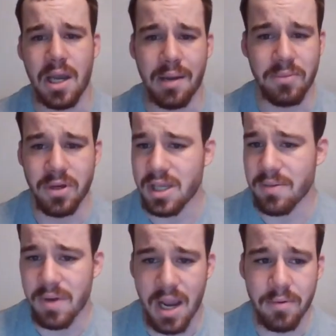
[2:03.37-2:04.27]
I'm going to
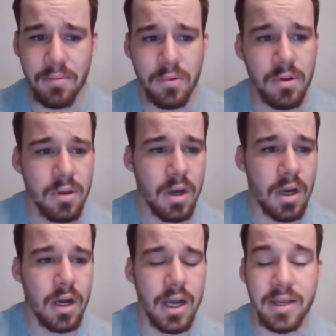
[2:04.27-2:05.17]
keep grabbing them.
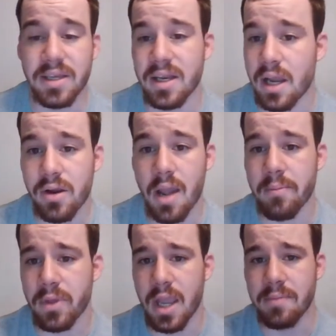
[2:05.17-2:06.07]
I did not grab
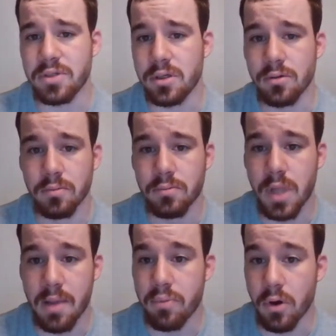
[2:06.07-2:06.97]
them in Game 2.
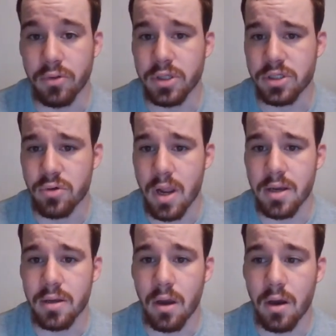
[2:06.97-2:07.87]
They broke the
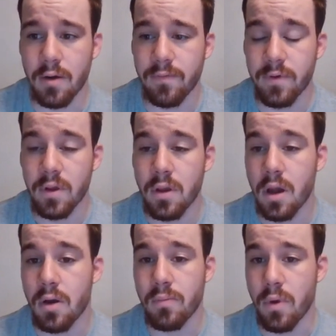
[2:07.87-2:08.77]
trend of
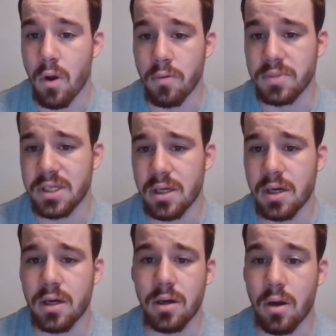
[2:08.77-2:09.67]
home teams
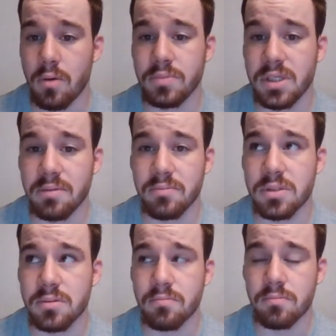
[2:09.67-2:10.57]

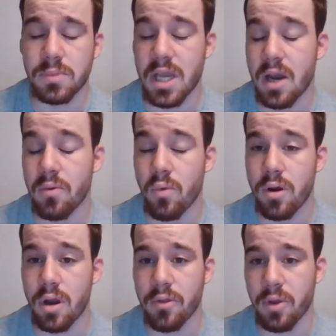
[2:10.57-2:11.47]
down
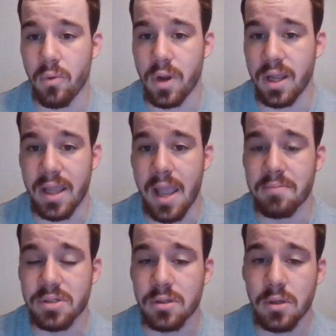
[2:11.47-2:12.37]
1-0 winning
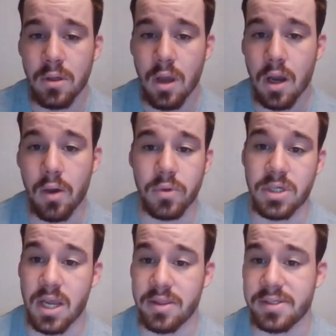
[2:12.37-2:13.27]
games, which
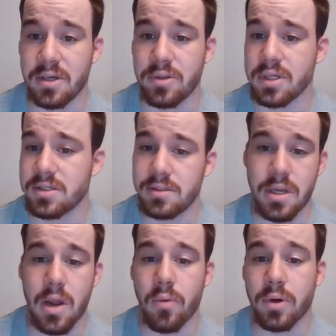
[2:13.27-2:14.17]
I had the Celtics.
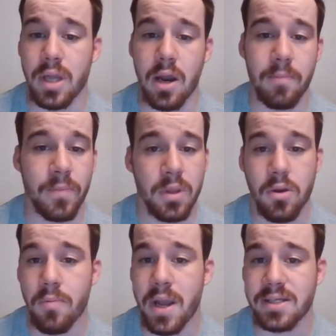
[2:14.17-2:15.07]
Did not work out.
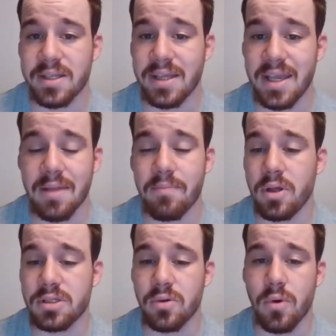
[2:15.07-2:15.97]
Going back to the Heat,
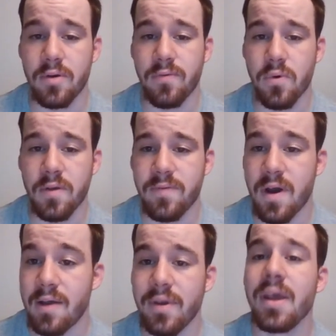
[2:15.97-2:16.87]
plus the
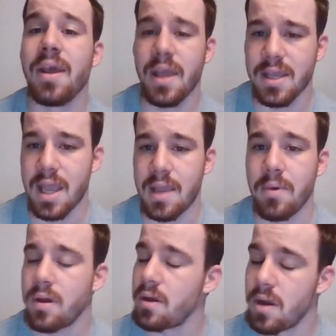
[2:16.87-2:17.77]
145 in
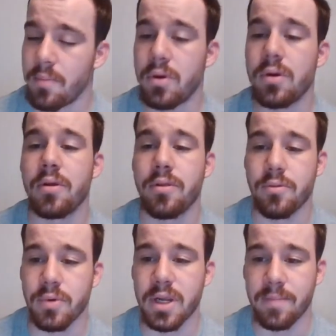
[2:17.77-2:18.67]
Game number
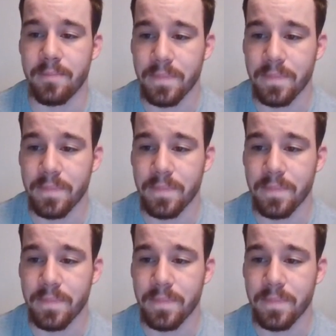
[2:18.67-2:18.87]
3.